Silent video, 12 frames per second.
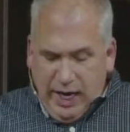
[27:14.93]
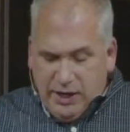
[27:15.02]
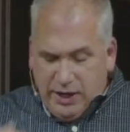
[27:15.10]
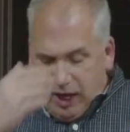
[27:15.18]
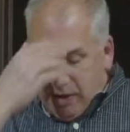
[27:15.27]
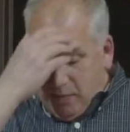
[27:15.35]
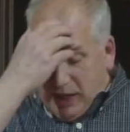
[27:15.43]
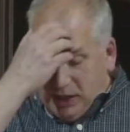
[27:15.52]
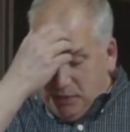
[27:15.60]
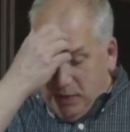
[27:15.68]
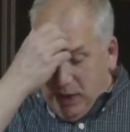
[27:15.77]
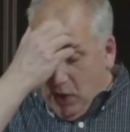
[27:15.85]
And it
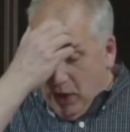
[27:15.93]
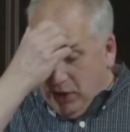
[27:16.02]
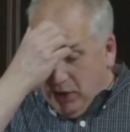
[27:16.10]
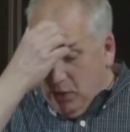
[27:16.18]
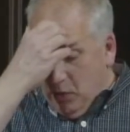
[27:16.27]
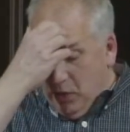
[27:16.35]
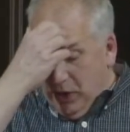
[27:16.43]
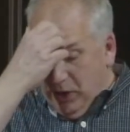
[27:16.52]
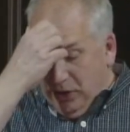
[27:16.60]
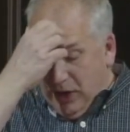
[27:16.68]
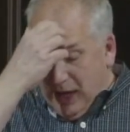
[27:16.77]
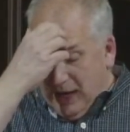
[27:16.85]
makes me wonder
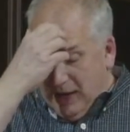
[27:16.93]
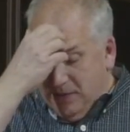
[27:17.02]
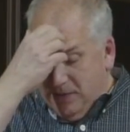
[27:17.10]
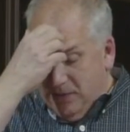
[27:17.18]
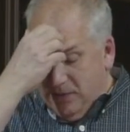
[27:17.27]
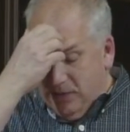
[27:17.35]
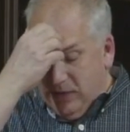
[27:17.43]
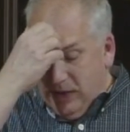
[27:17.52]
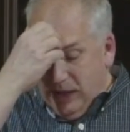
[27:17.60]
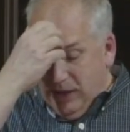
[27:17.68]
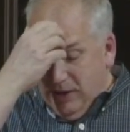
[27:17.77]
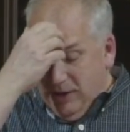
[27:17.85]
with, uh,
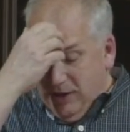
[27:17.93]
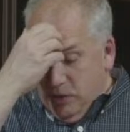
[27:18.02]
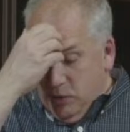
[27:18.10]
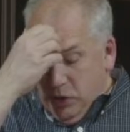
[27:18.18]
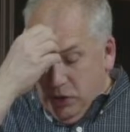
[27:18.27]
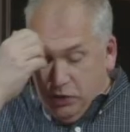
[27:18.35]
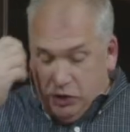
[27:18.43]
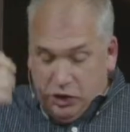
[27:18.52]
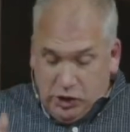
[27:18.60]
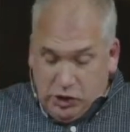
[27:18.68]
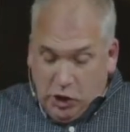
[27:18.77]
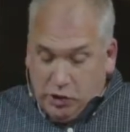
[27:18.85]
with
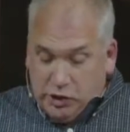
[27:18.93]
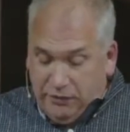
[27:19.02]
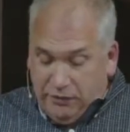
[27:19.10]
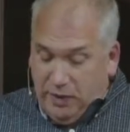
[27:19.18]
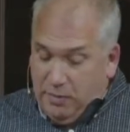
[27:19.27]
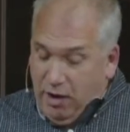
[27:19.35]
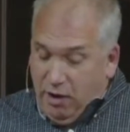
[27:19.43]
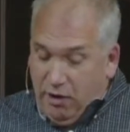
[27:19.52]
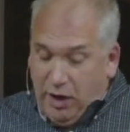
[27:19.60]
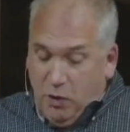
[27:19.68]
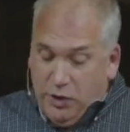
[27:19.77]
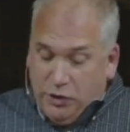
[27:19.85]
J- Joseph and
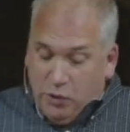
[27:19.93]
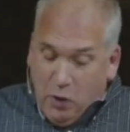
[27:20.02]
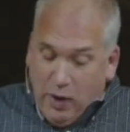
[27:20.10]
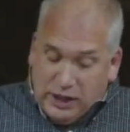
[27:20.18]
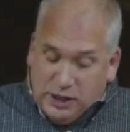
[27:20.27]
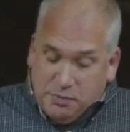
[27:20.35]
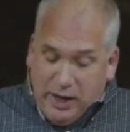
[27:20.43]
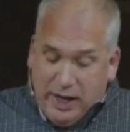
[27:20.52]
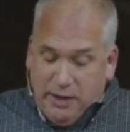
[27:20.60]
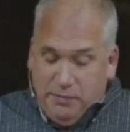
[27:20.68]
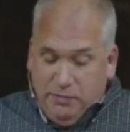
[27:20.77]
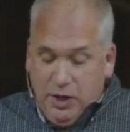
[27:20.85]
Mary, with the wise
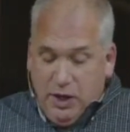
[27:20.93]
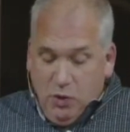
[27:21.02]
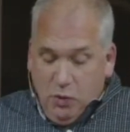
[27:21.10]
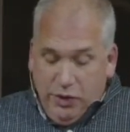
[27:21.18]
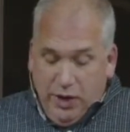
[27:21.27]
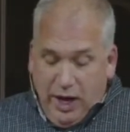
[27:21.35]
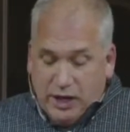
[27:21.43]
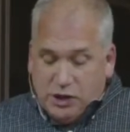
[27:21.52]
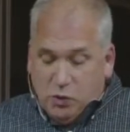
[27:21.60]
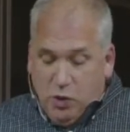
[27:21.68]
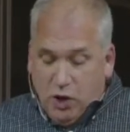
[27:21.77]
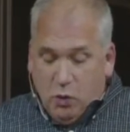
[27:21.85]
men, with
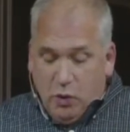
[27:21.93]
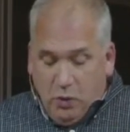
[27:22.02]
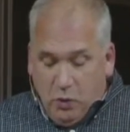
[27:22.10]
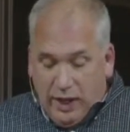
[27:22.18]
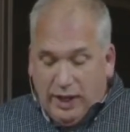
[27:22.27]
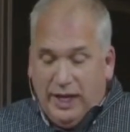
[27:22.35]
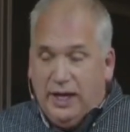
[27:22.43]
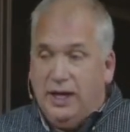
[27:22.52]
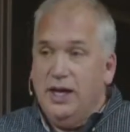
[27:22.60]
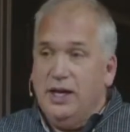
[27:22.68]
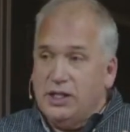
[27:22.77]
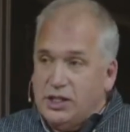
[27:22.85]
us, what are we
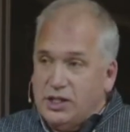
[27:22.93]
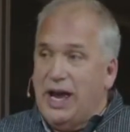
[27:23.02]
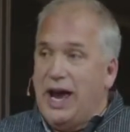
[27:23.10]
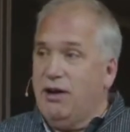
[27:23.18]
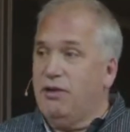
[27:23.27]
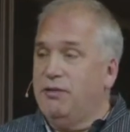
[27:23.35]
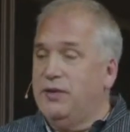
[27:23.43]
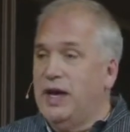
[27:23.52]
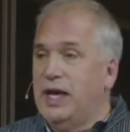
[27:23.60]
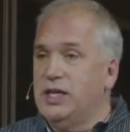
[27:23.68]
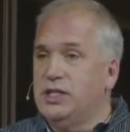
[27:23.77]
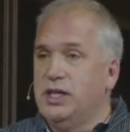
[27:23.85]
willing to
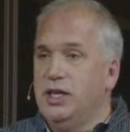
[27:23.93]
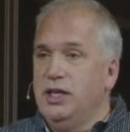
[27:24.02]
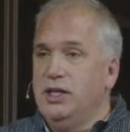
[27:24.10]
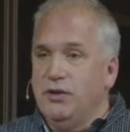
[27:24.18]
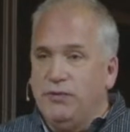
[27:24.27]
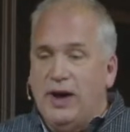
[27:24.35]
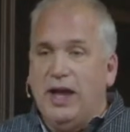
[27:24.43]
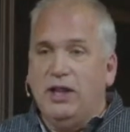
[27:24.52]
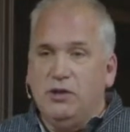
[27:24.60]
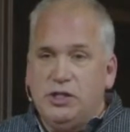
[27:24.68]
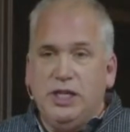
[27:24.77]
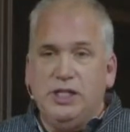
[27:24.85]
sacrifice to
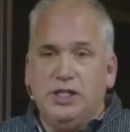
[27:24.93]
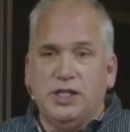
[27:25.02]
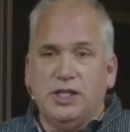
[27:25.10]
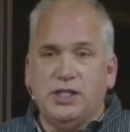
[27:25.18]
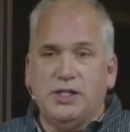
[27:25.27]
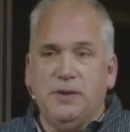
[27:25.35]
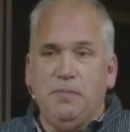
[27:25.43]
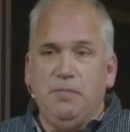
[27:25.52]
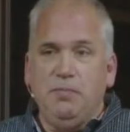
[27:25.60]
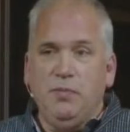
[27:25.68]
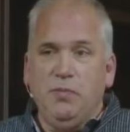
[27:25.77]
follow Jesus?